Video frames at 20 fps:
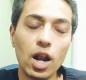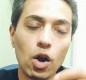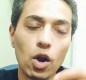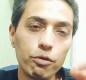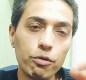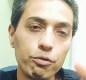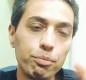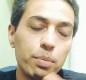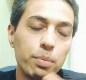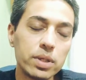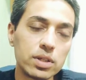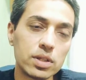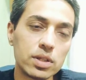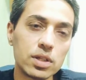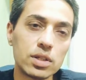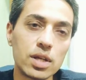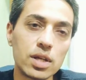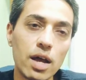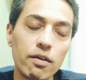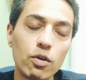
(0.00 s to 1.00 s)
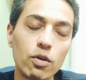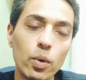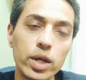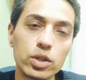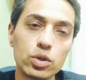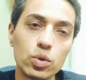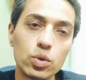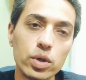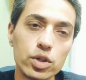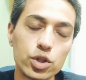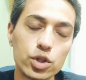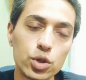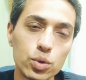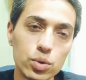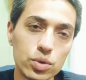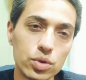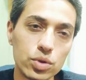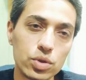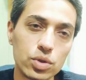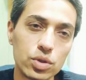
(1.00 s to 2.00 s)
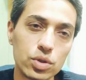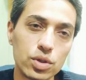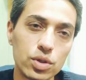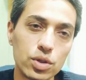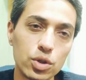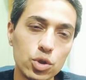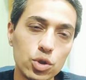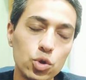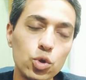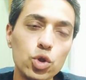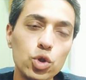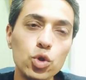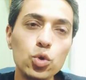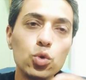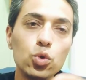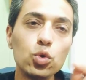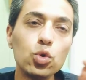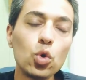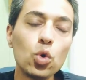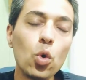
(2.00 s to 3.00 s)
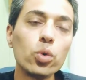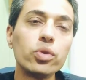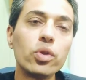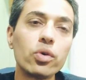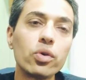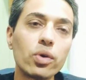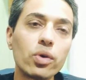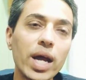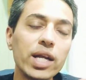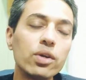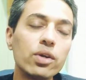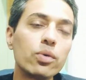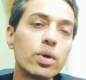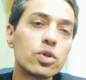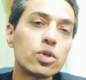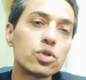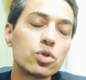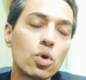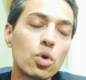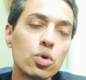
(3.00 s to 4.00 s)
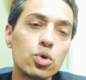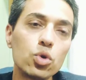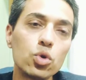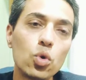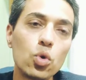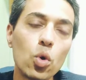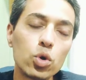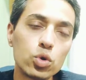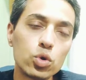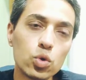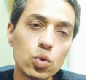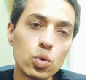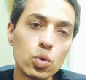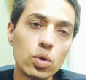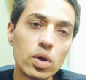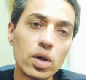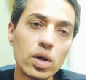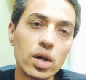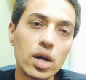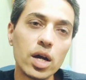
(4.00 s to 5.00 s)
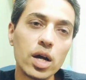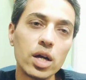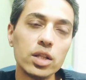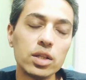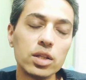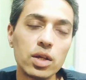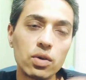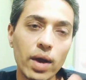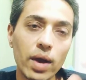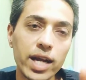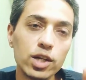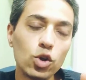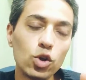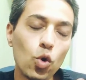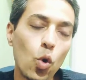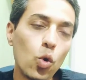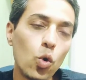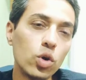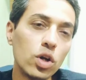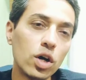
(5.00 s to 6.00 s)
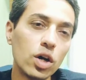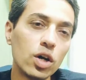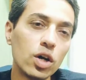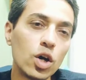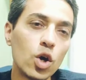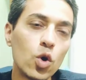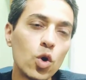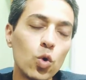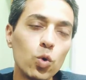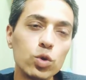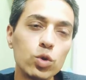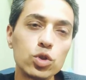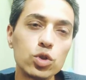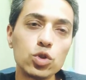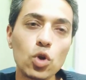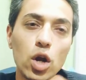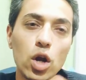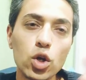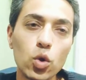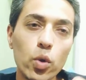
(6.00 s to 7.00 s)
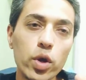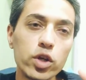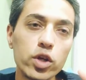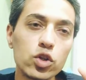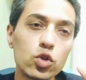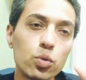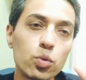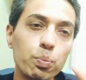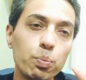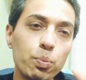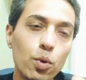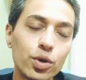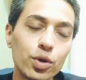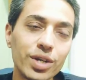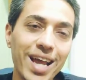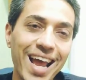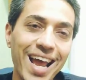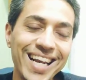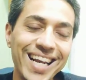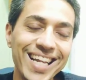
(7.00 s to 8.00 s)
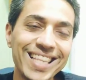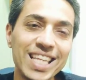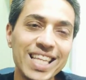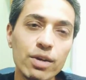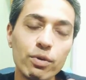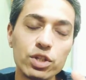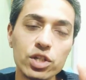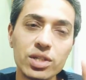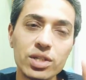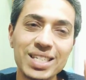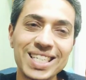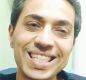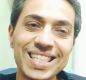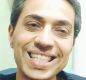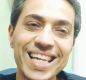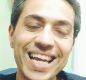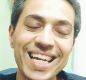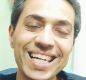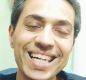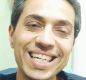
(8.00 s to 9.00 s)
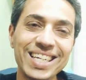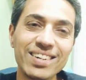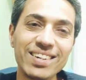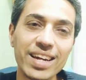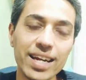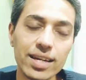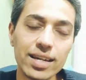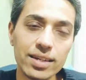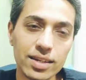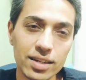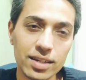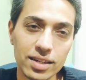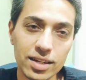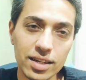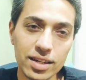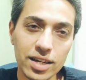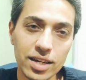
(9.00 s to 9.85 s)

a lot of businesses are going through issues. Do you know the right restaurant to go to? The right owner who's not going to put anything which is second grade